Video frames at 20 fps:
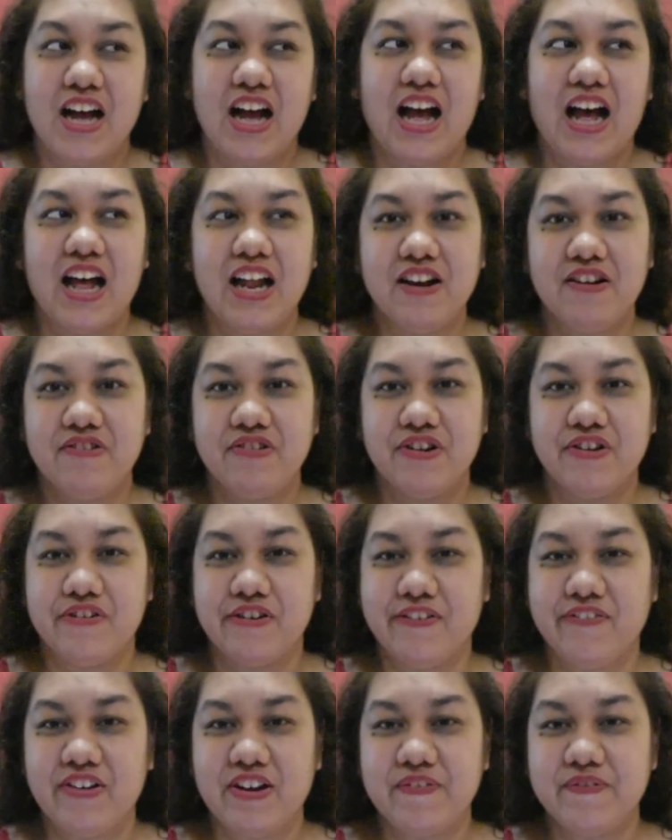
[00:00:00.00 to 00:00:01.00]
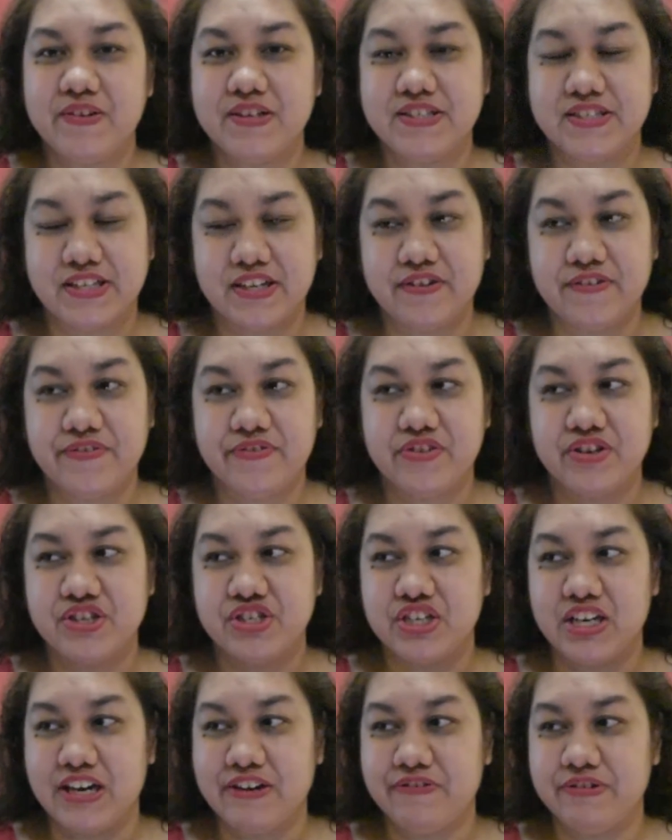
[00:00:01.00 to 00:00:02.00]
I don't know. If I was selfish,
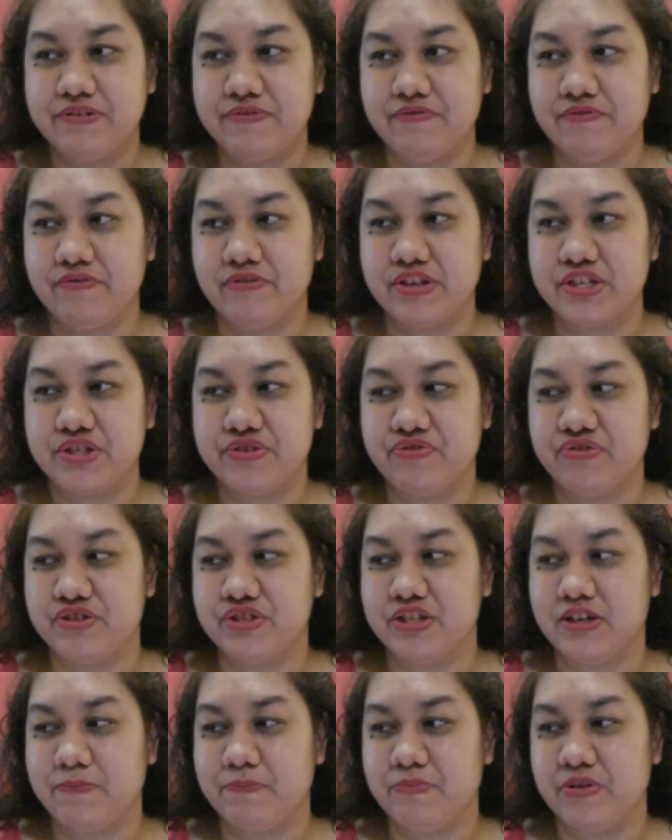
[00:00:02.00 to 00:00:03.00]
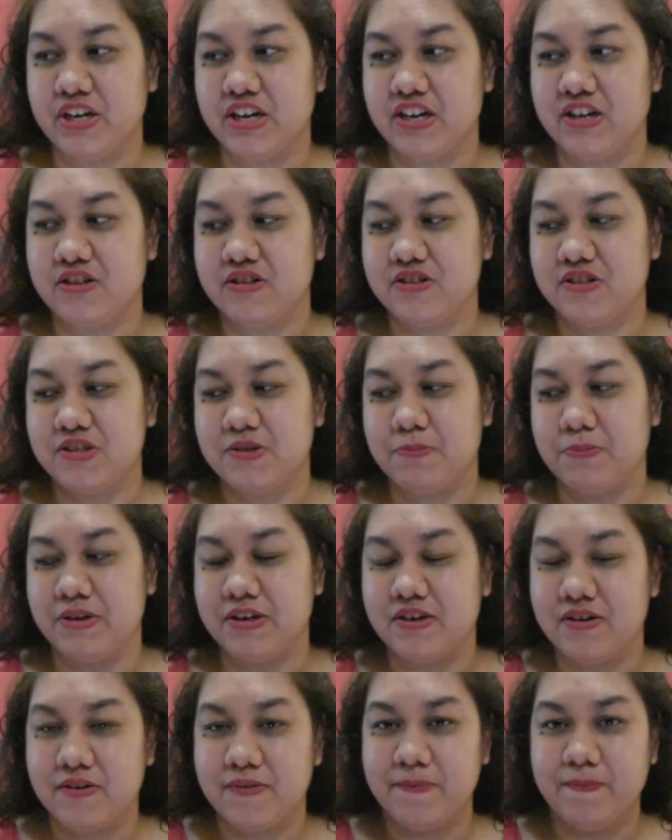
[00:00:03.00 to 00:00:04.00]
I would wish for something else, but
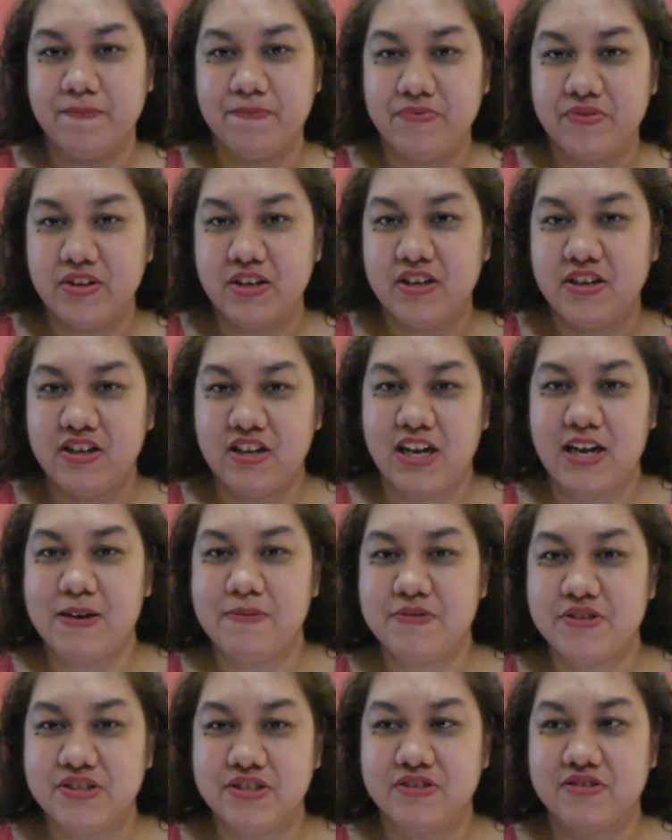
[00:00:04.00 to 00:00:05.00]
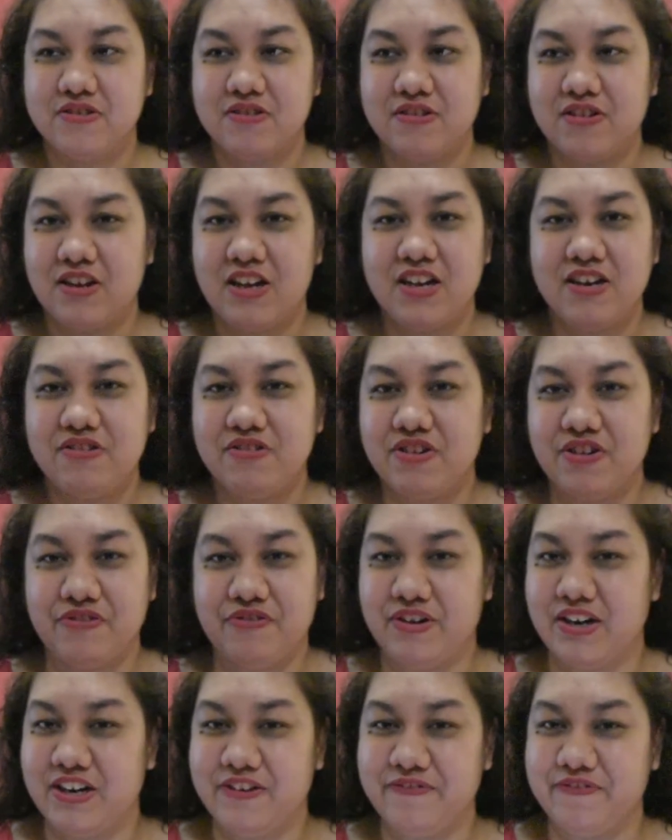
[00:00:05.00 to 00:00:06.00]
I don't know
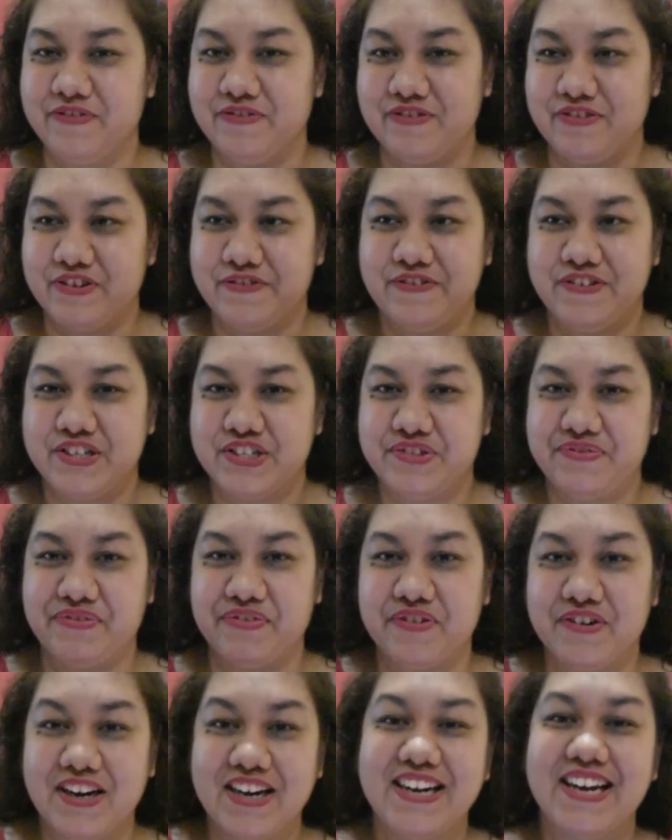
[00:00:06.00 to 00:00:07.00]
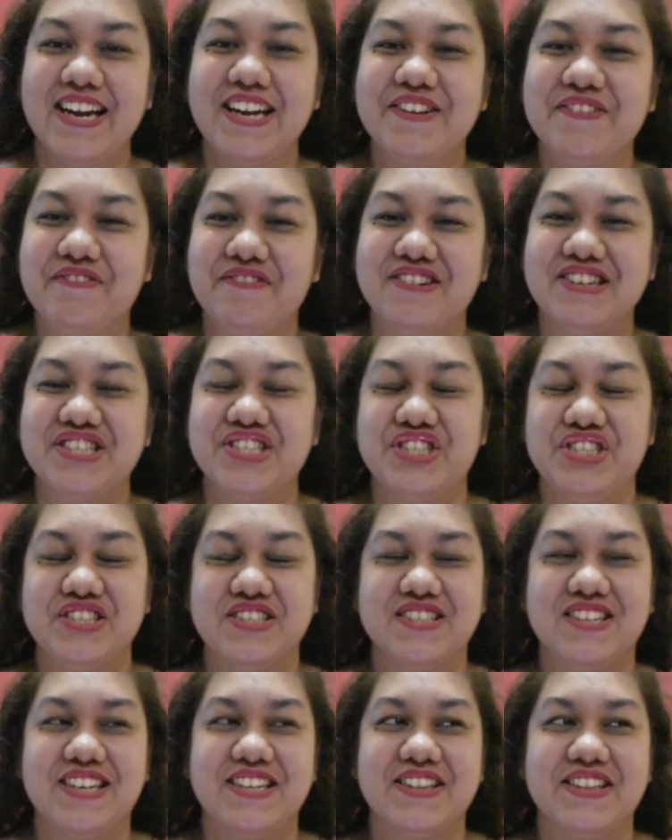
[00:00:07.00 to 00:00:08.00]
what I would wish for. I hate
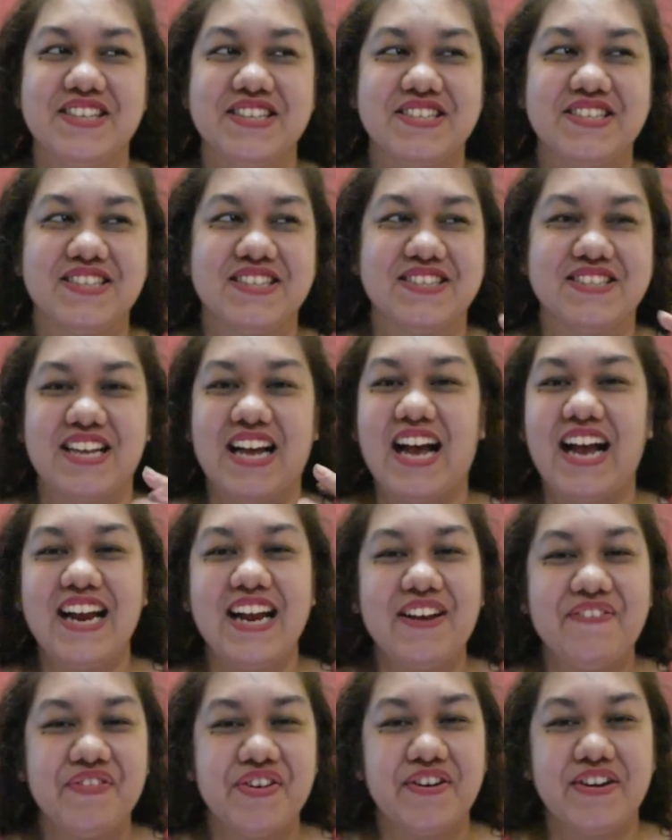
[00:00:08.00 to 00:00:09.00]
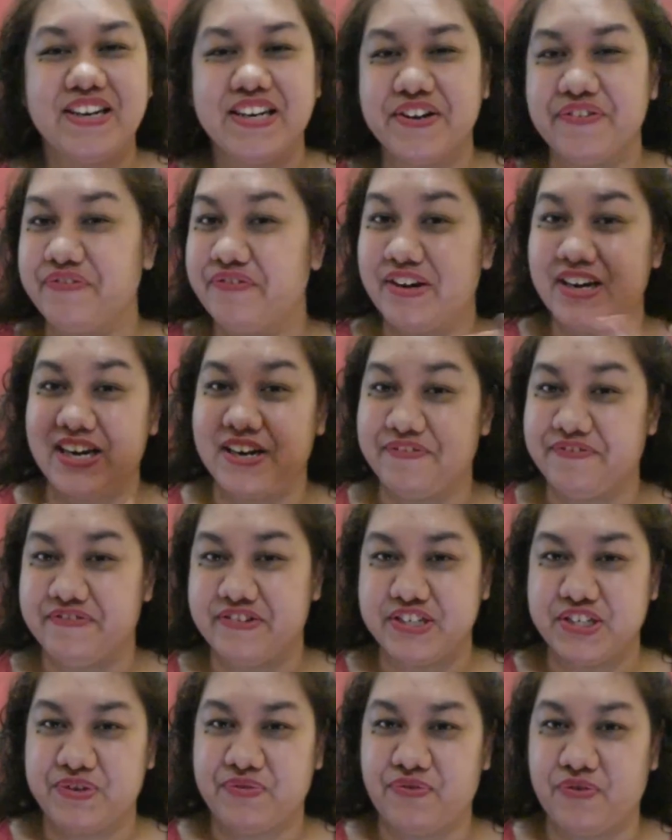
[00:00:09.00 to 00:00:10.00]
questions like this because I have no idea what I
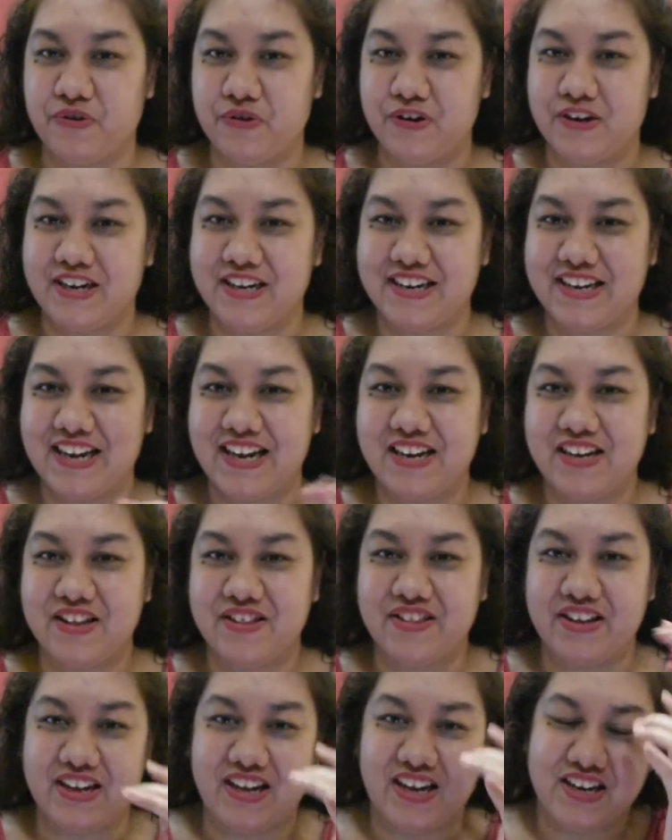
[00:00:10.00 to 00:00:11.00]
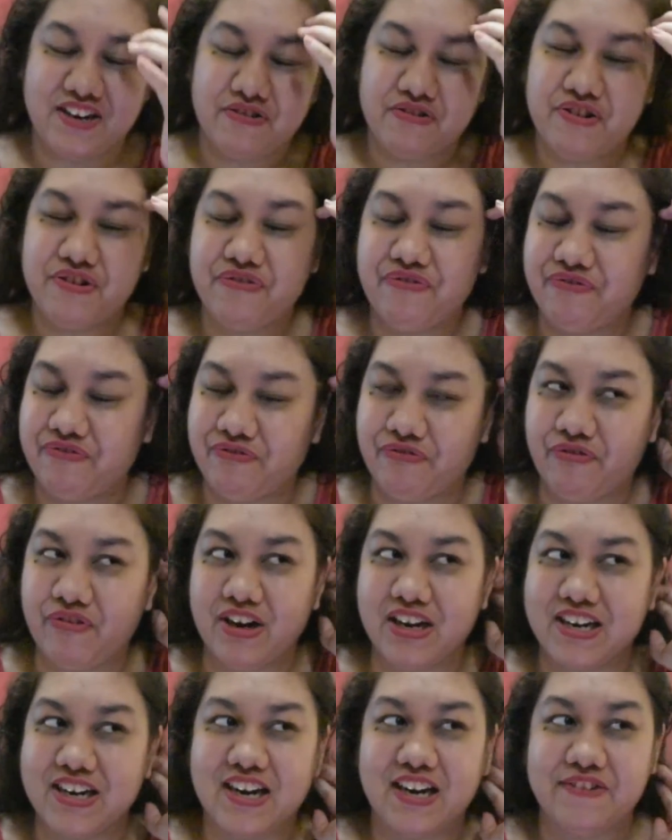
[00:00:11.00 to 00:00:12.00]
wish for, like anything. I don't know
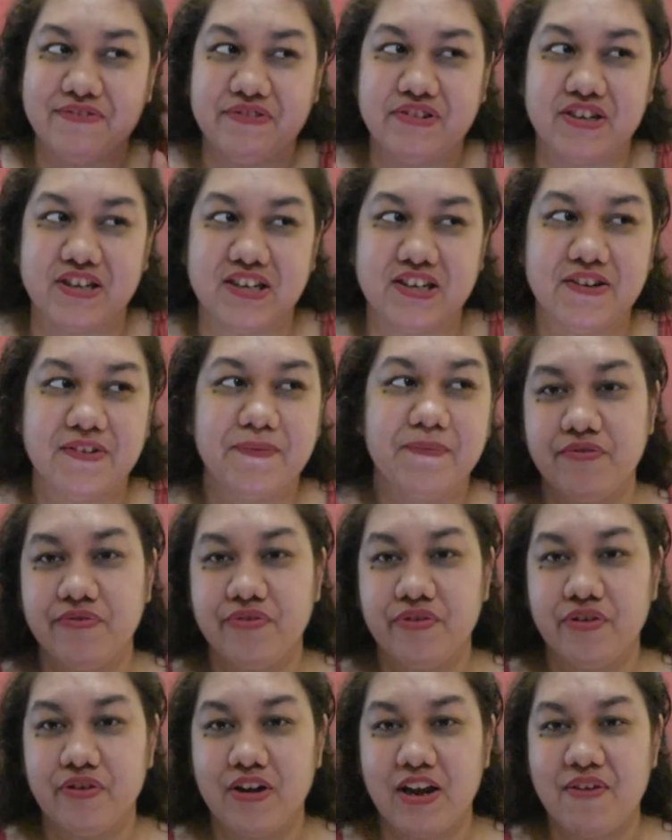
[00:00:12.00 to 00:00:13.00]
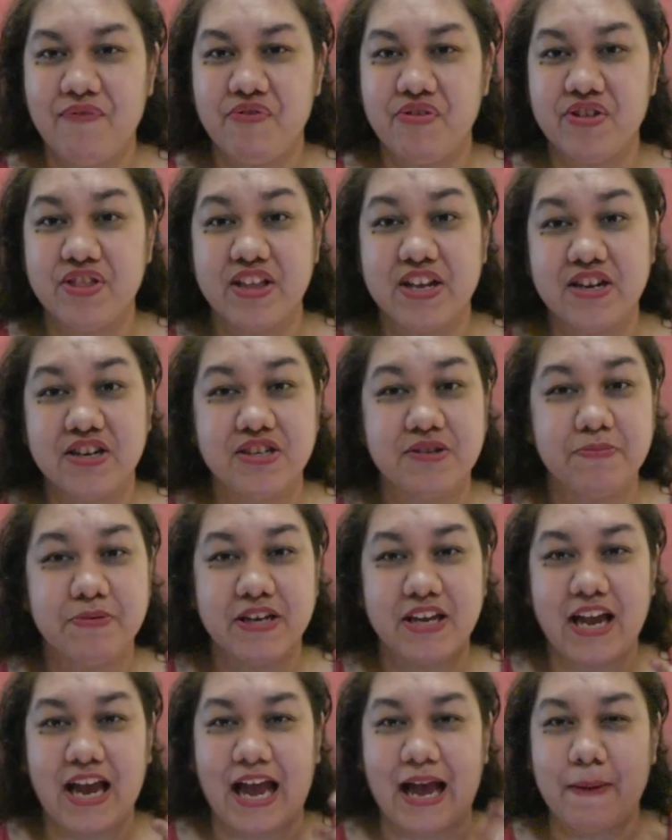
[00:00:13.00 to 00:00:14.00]
what I would. For everything to be
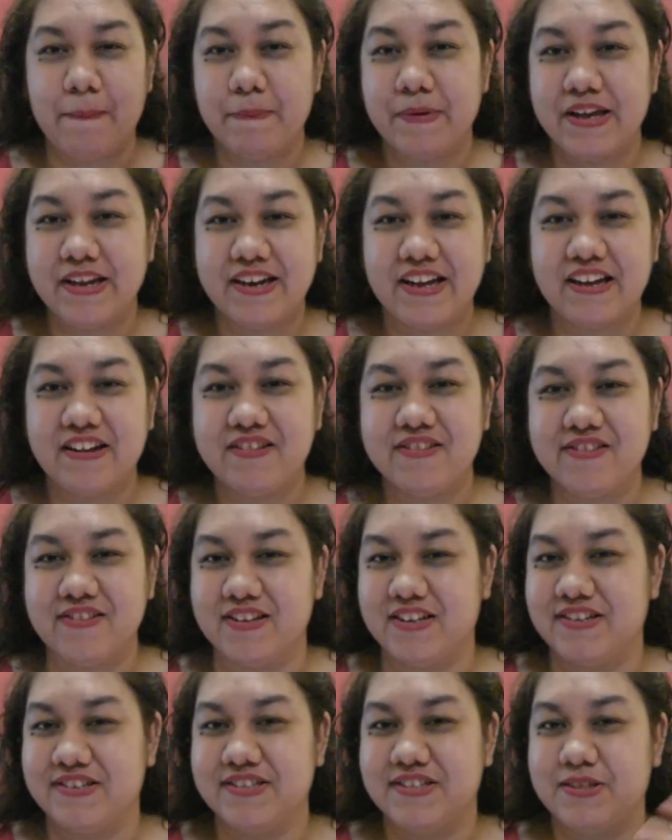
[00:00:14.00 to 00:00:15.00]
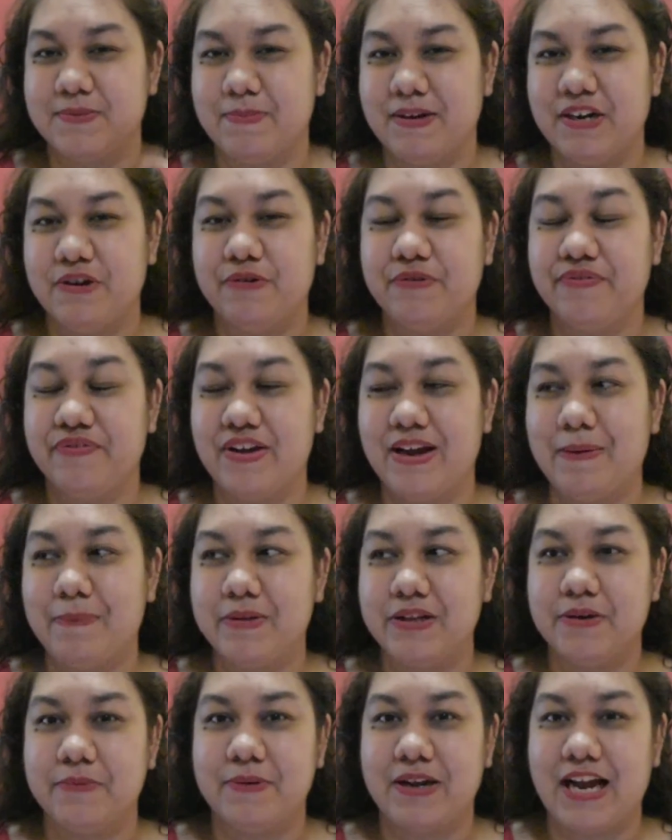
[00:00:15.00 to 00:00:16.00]
happy and healthy, just my whole
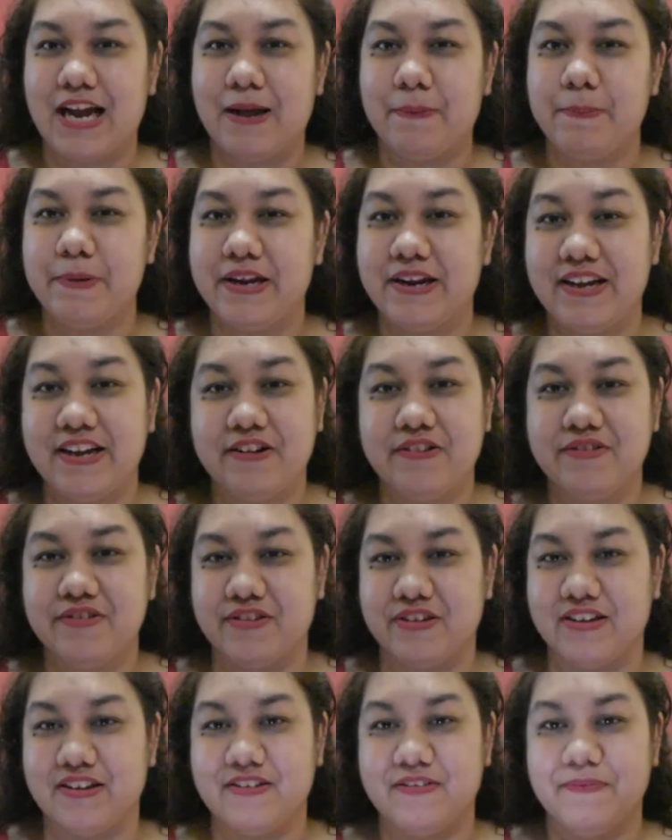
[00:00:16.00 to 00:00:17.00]
family to be happy and healthy.